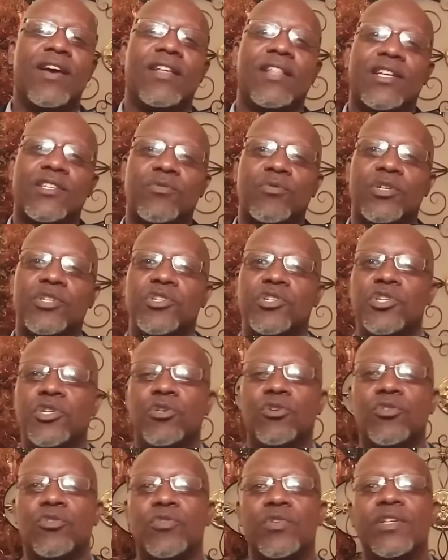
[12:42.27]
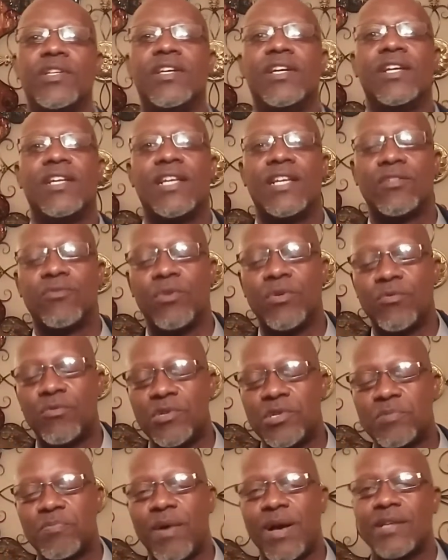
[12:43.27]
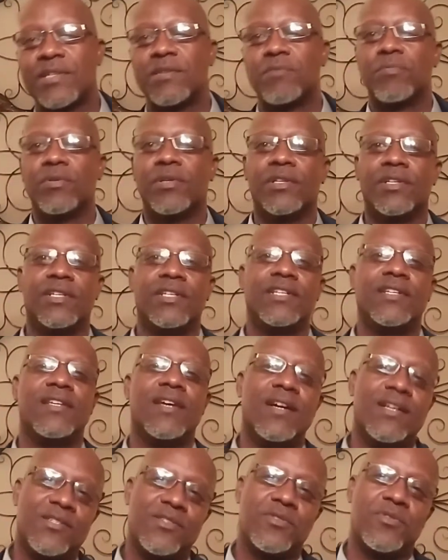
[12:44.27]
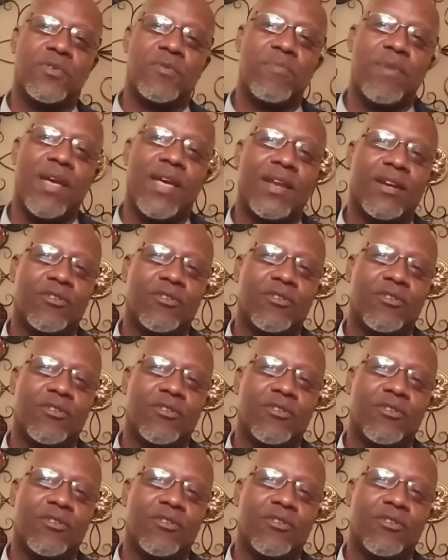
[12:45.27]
that's what children, that's what responsibility does to a man.